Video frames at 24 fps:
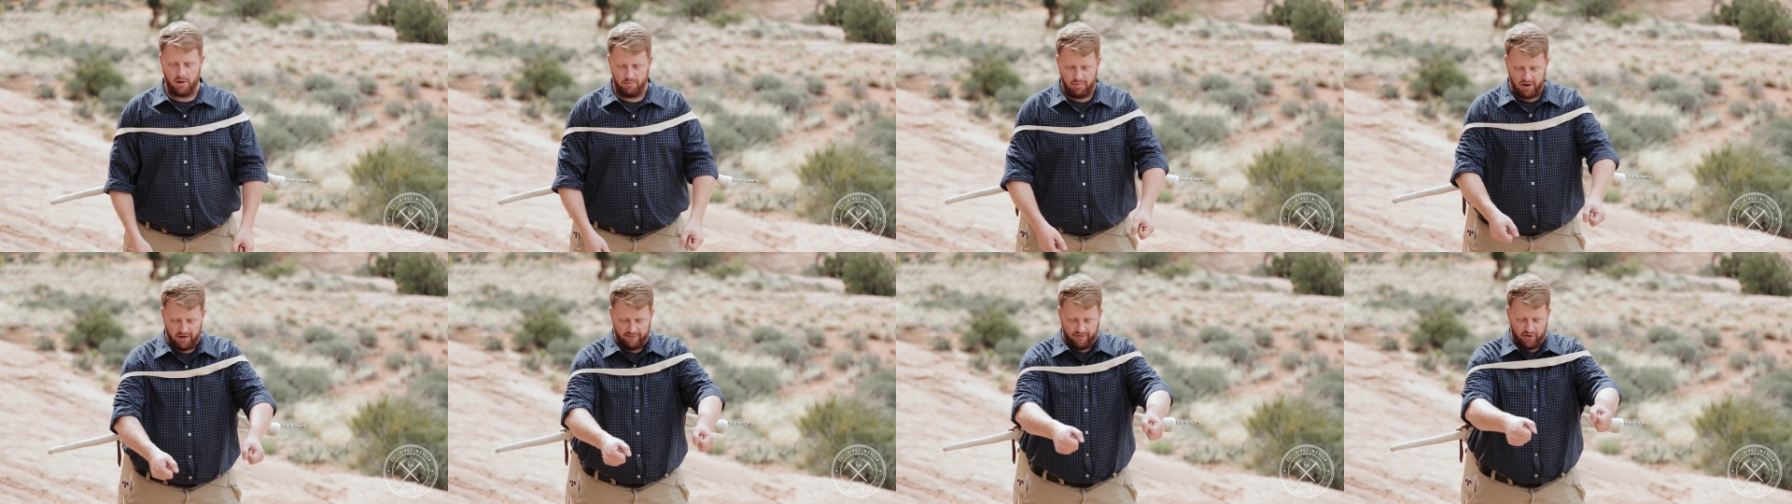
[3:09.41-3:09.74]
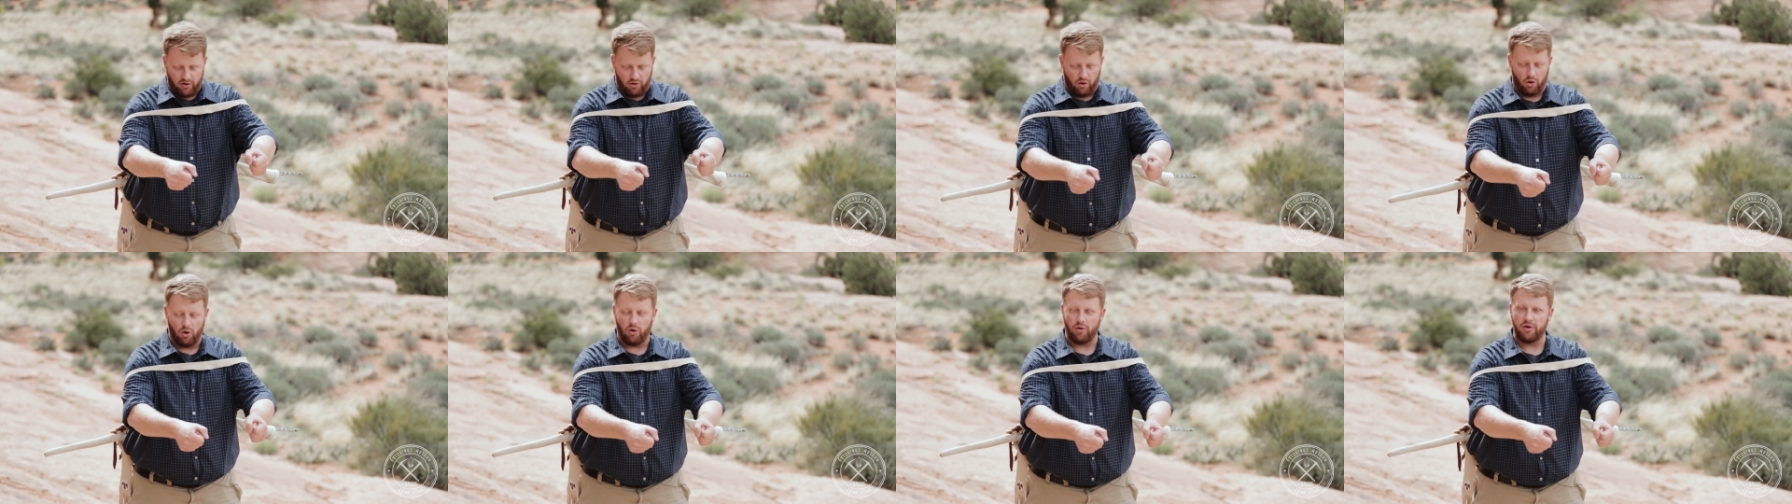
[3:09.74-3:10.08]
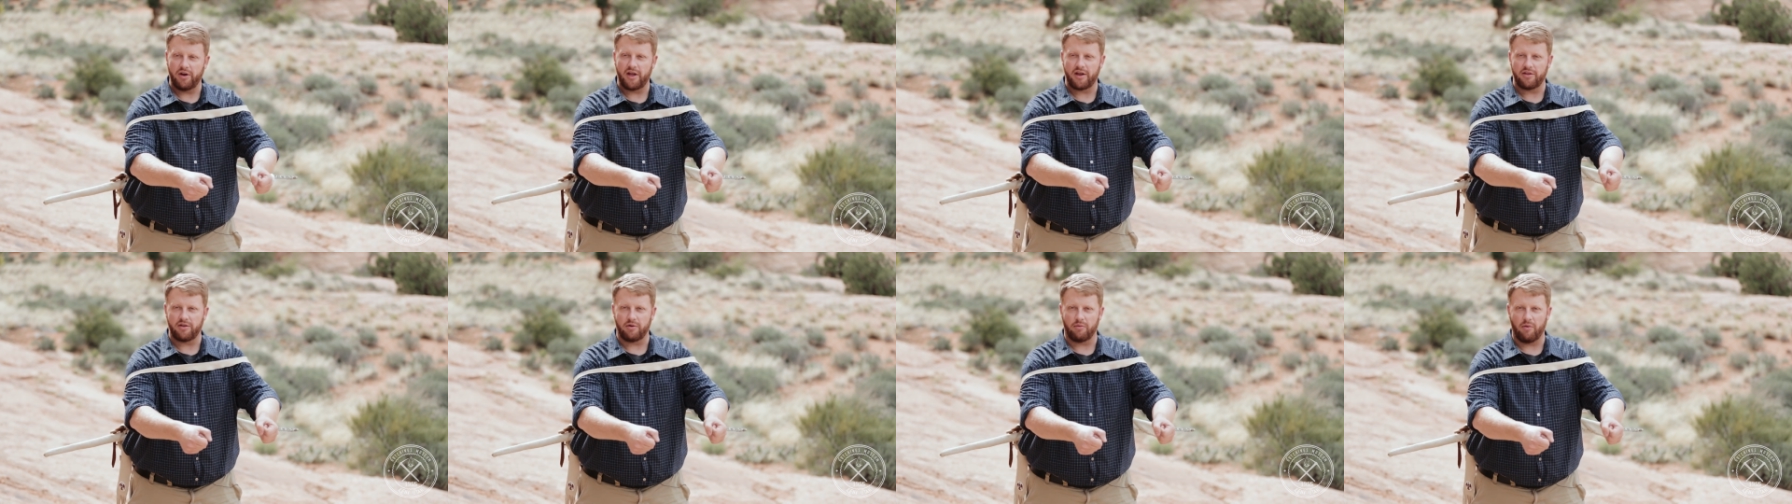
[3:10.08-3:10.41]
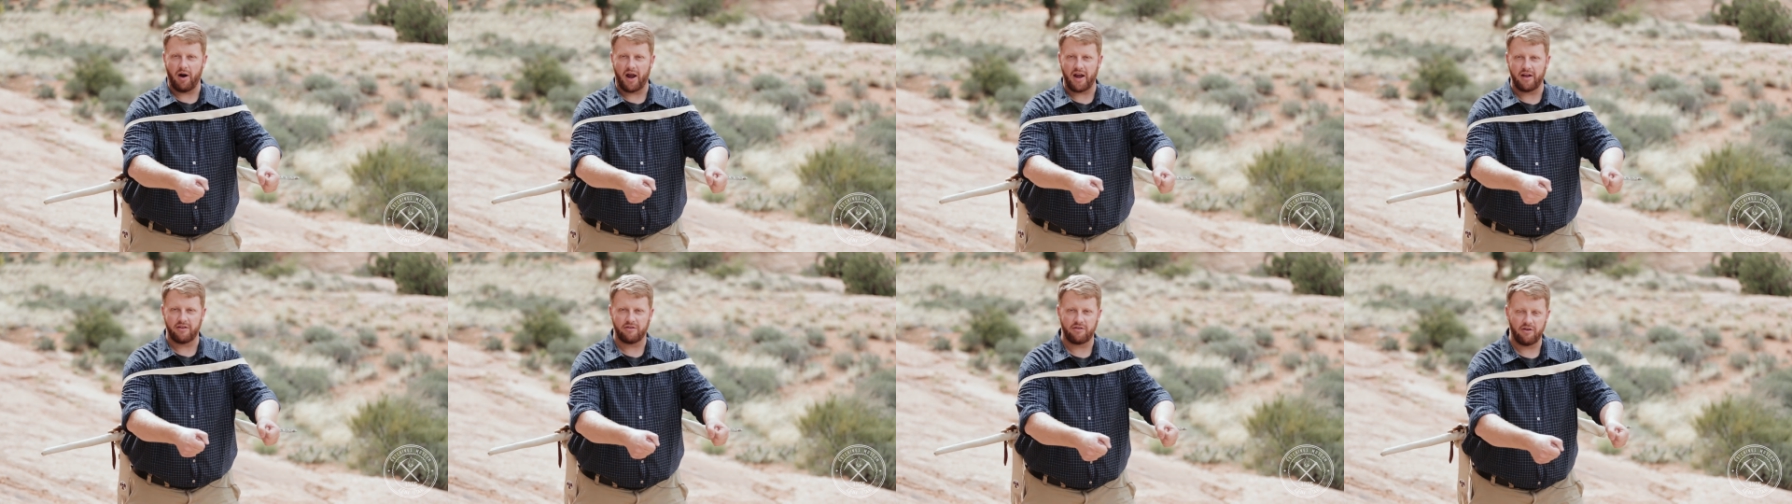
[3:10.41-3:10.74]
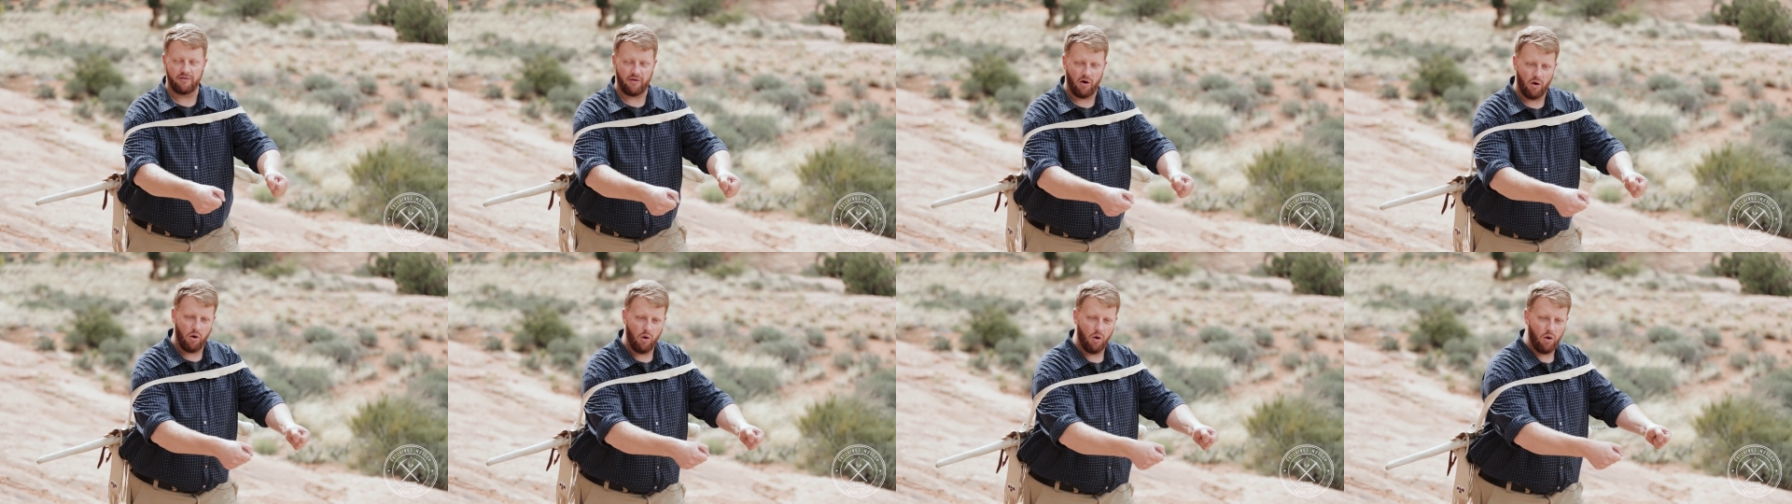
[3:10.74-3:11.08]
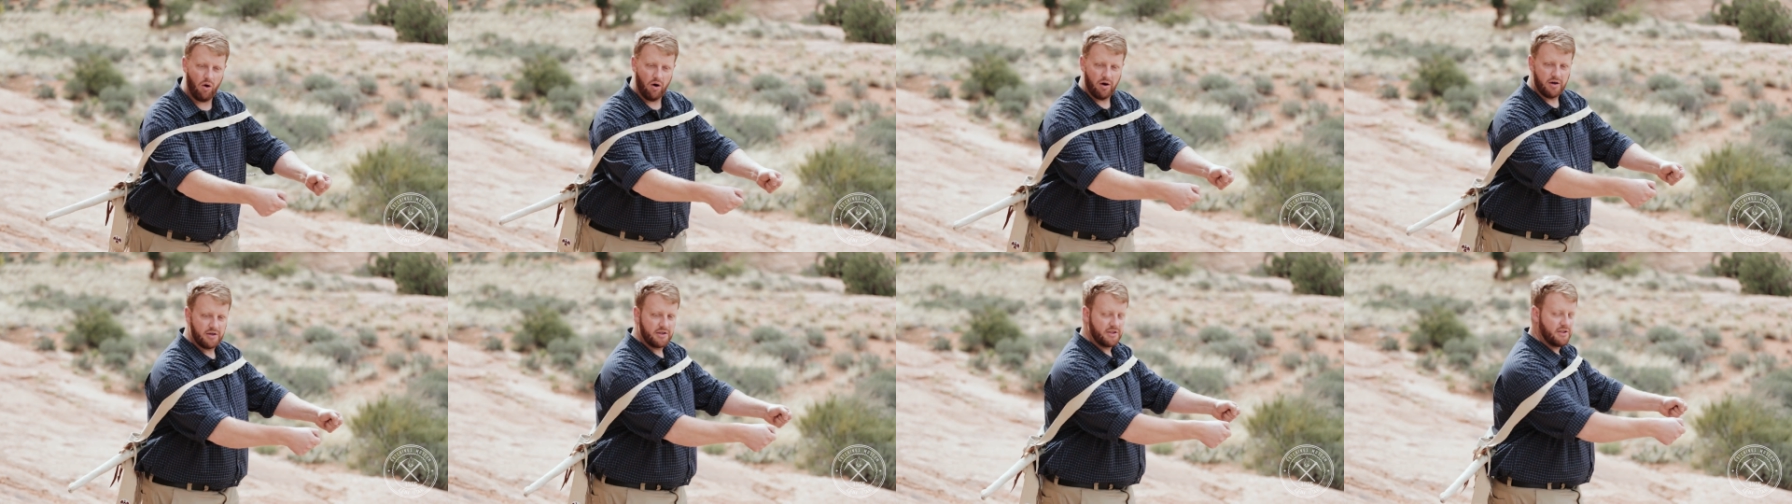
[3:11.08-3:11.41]
But if you're holding the reins of a
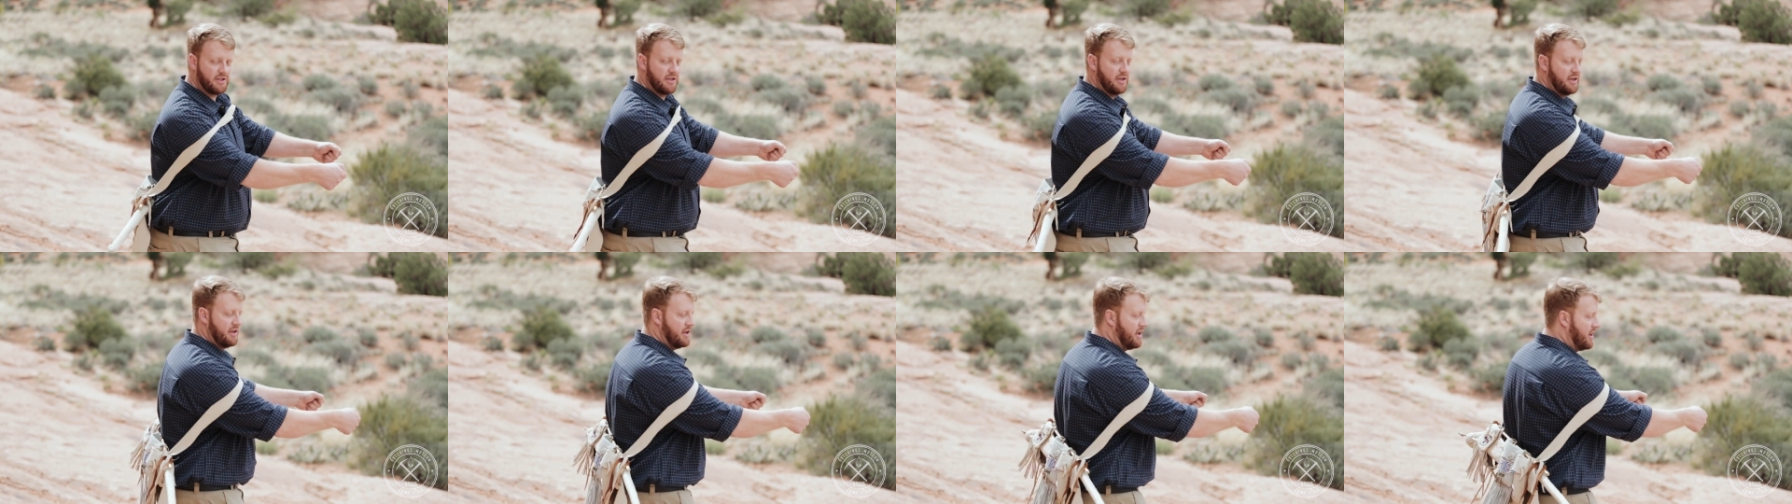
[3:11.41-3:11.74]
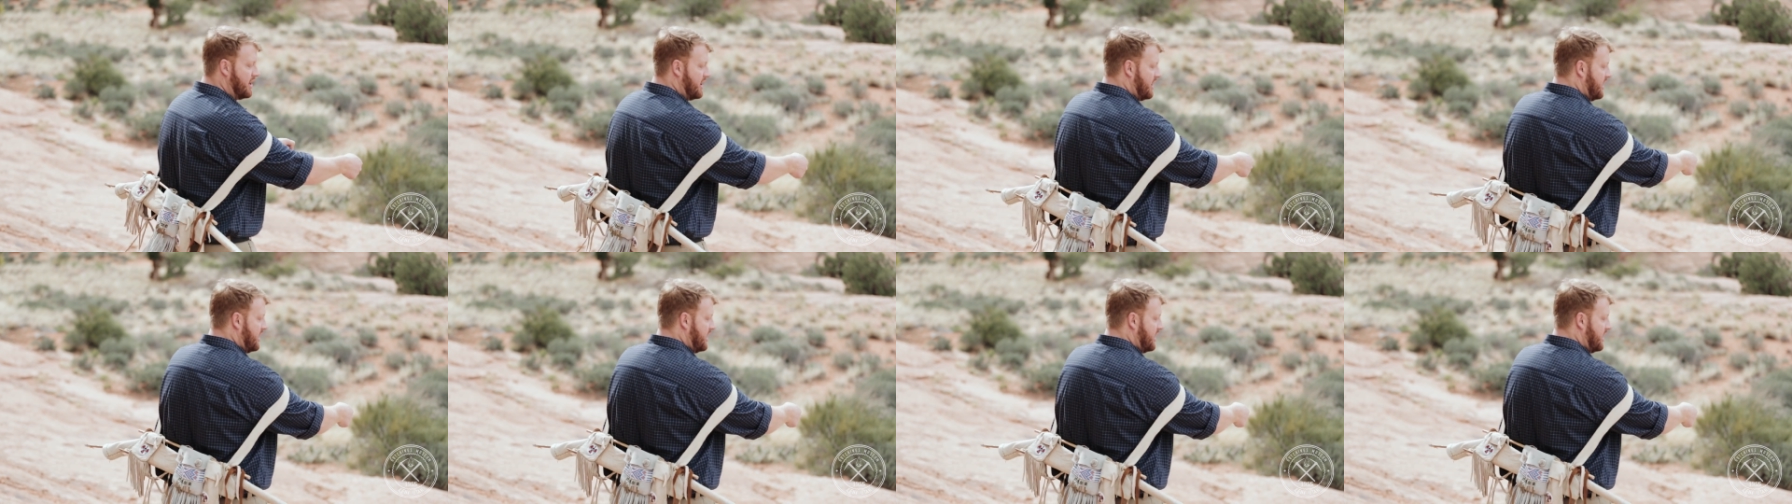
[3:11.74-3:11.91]
horse,